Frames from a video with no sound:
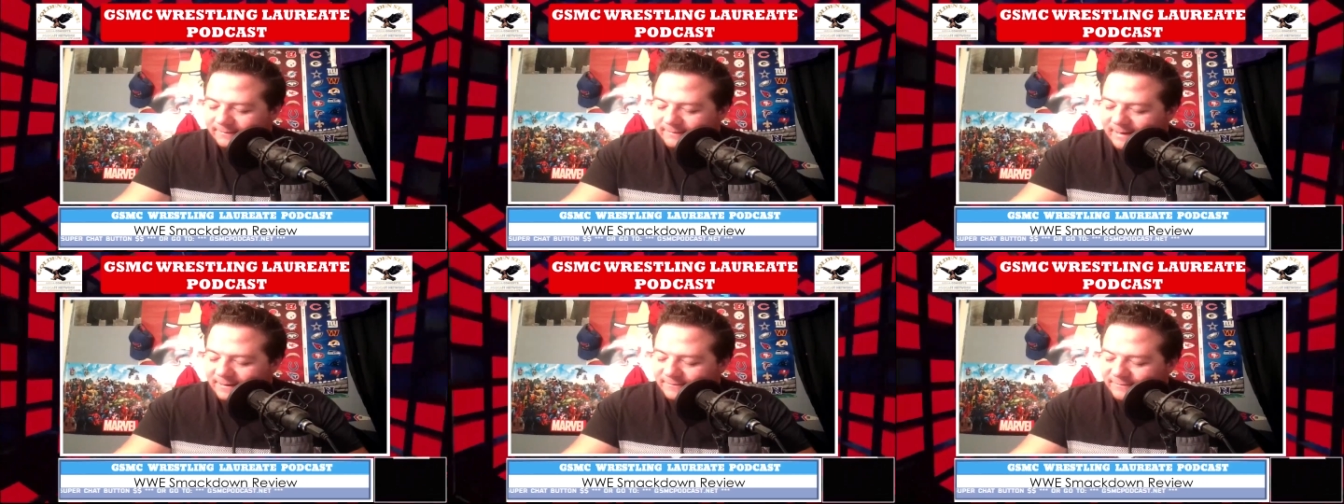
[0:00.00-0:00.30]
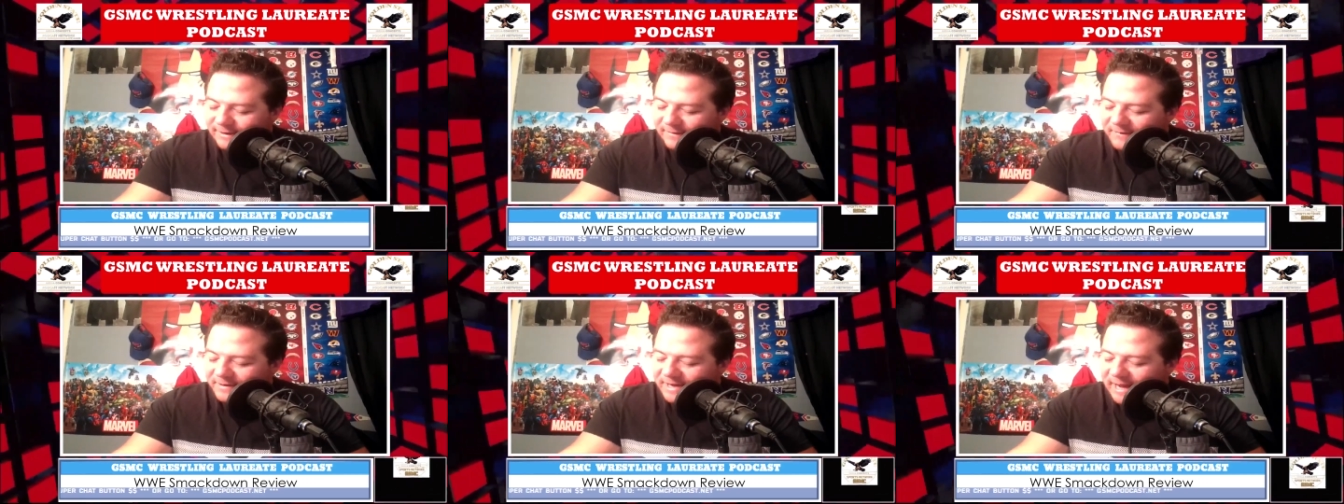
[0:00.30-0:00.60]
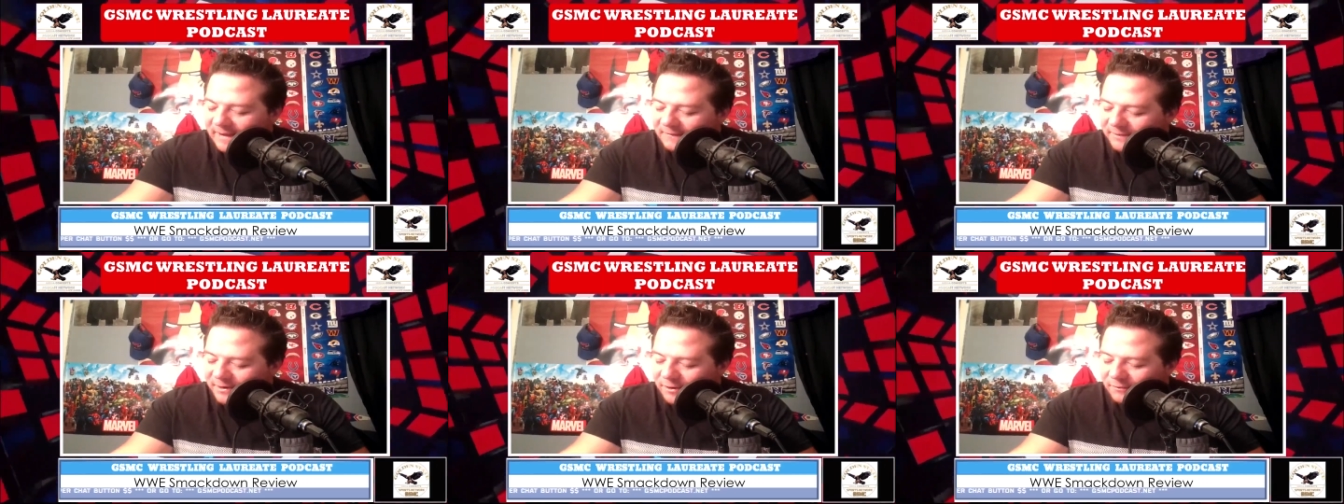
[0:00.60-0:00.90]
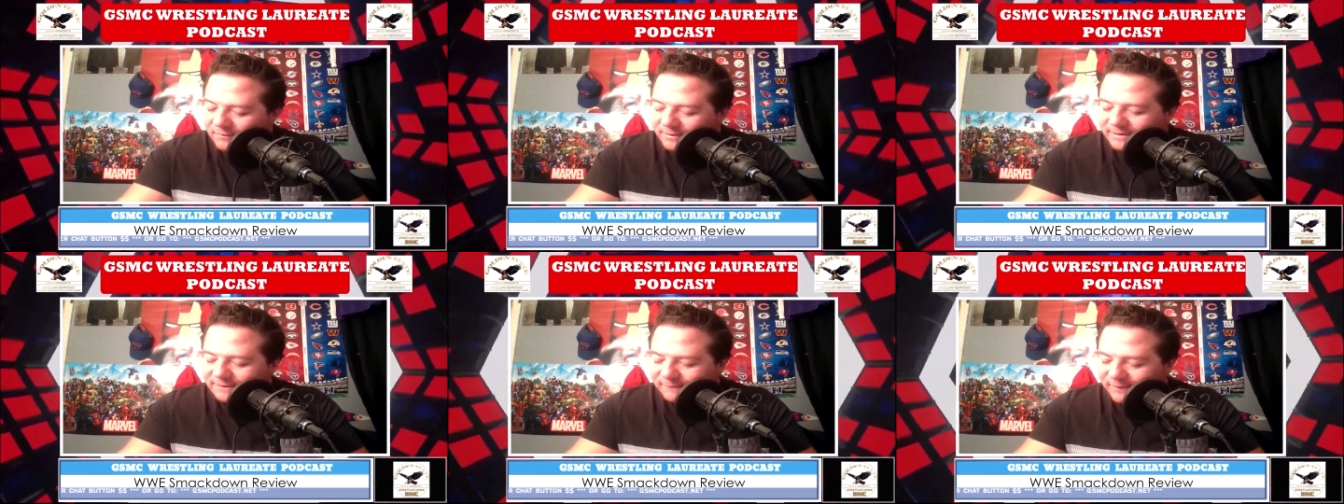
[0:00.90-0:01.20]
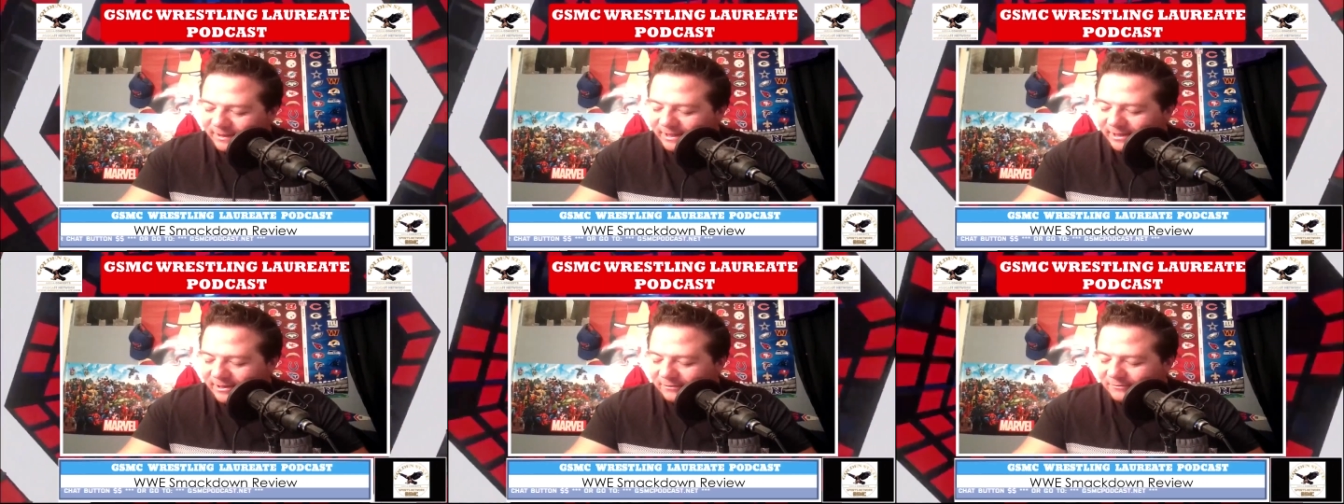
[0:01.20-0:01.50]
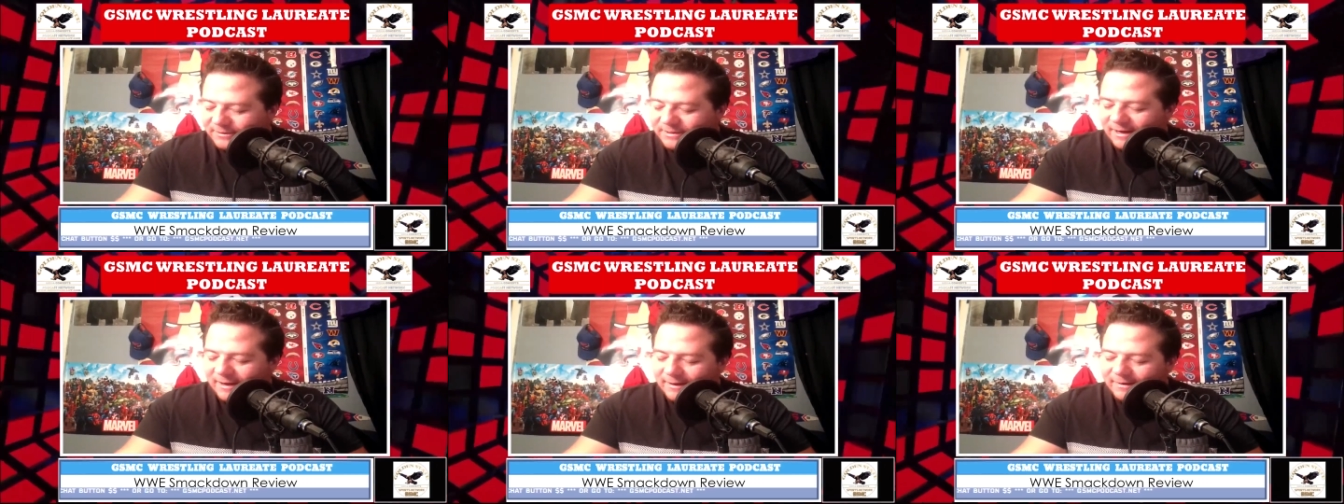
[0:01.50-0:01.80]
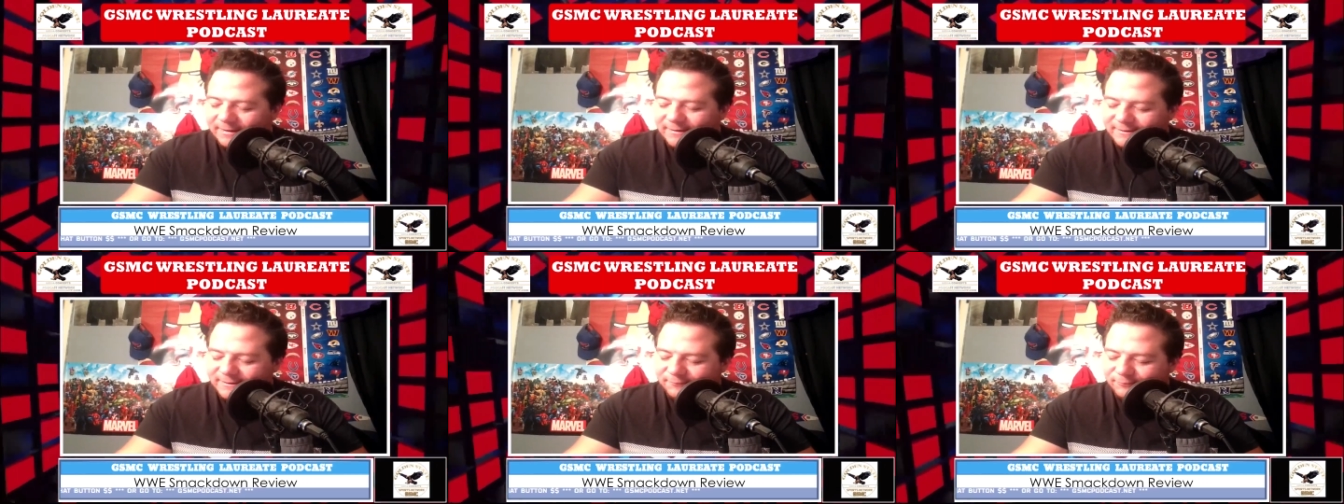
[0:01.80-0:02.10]
Next, we have a Kevin Owens video
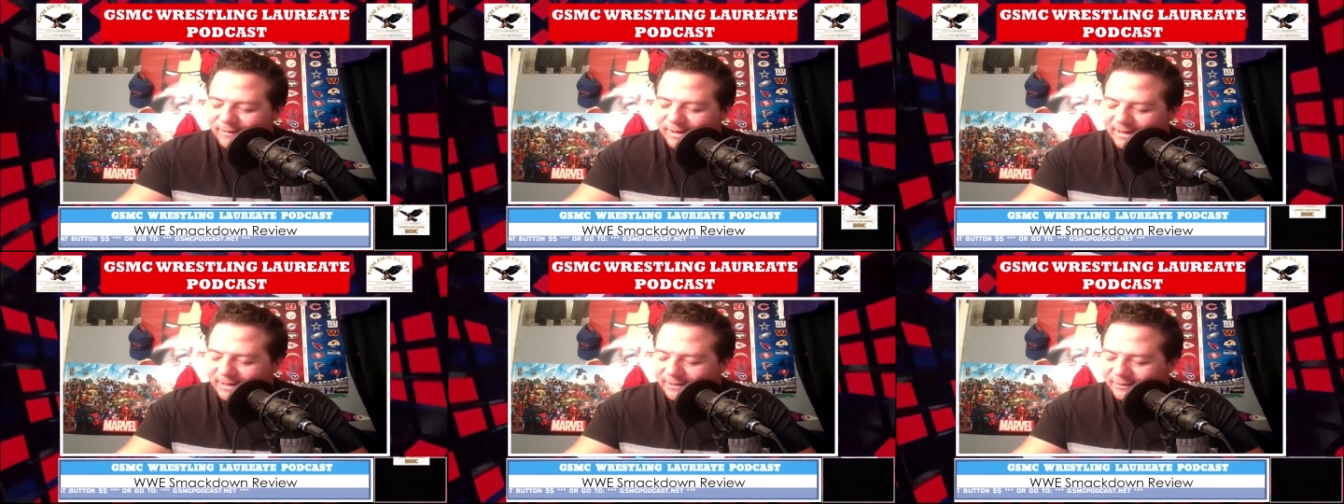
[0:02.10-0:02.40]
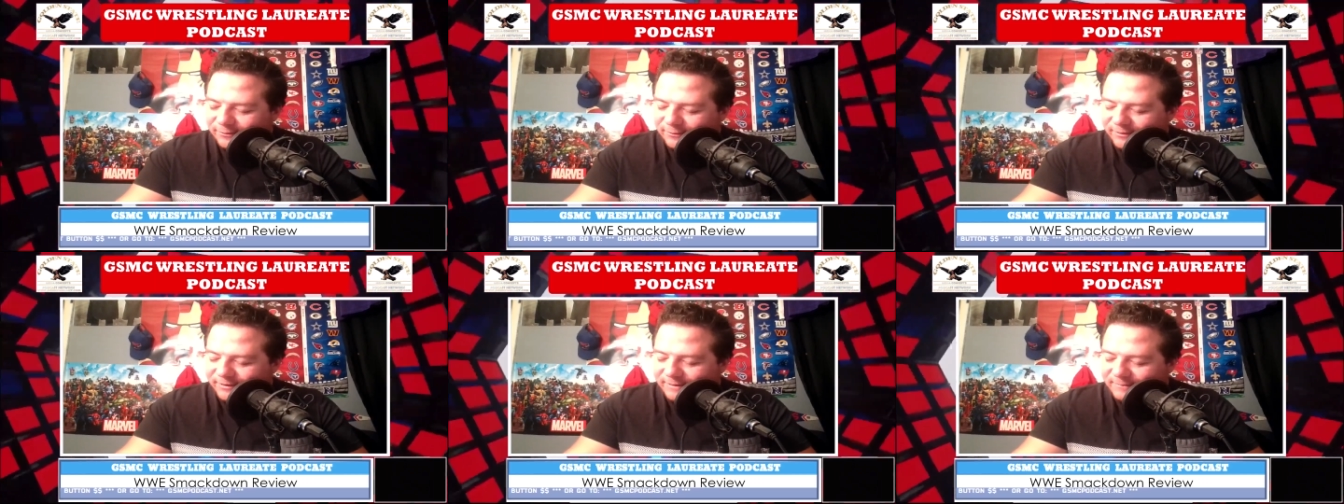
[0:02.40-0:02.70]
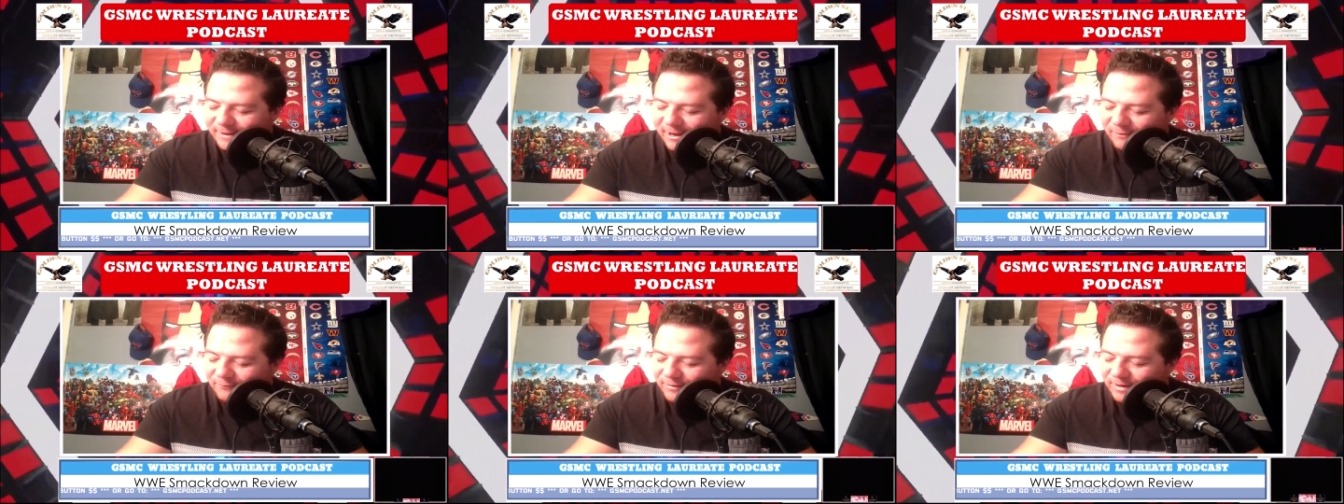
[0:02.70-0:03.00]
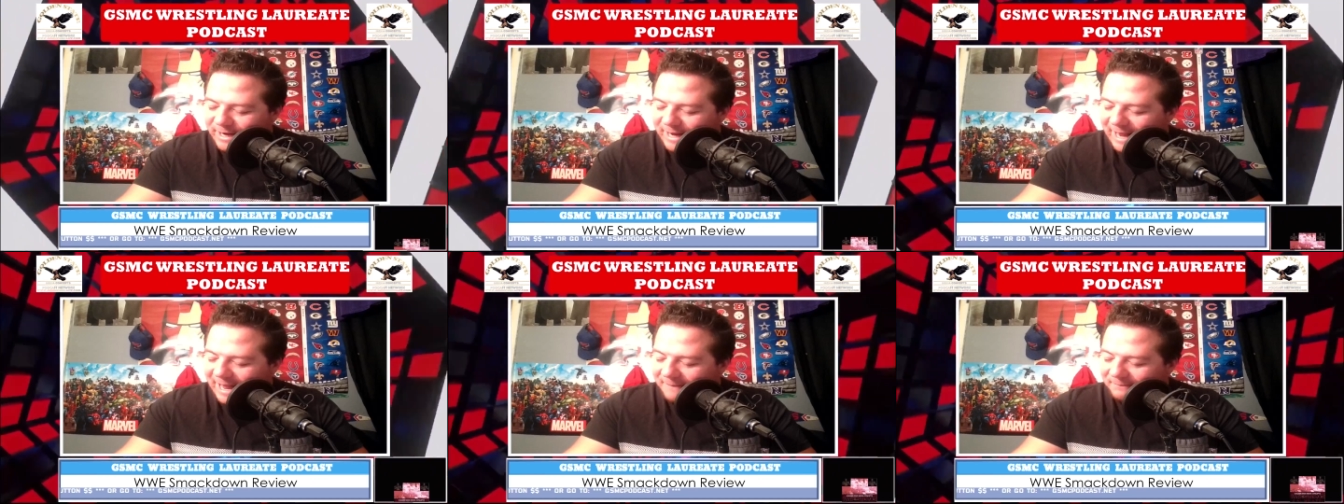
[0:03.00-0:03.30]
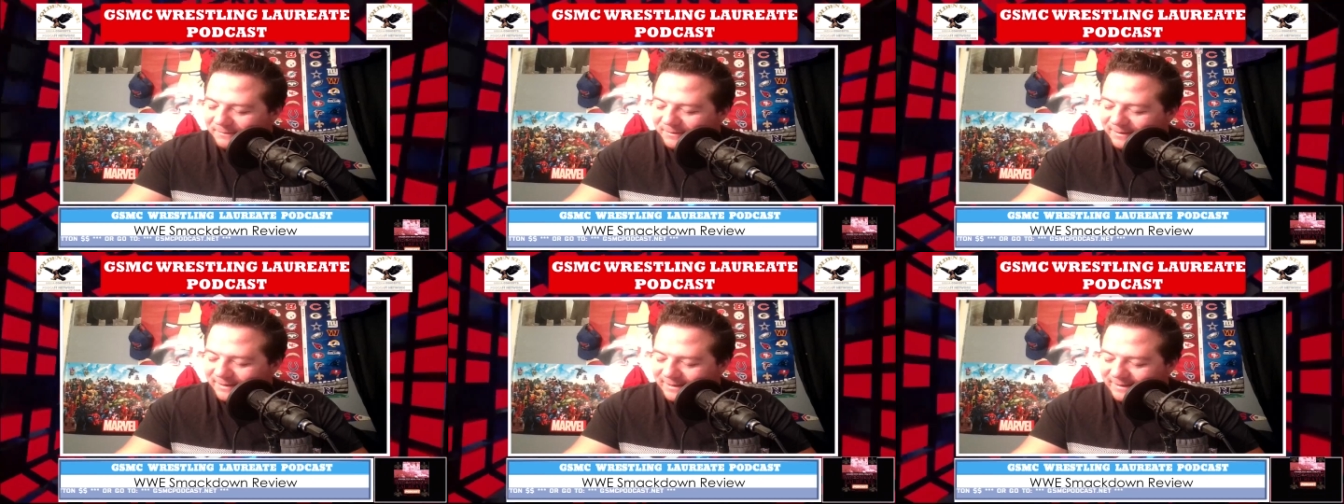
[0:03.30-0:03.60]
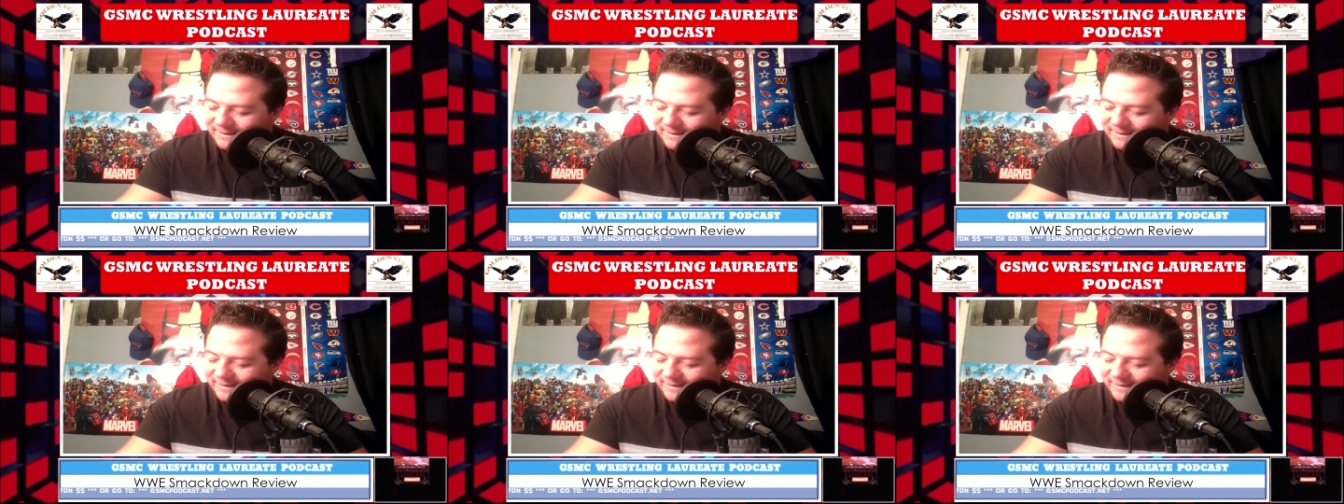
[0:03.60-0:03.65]
talking to Randy Orton about what happened.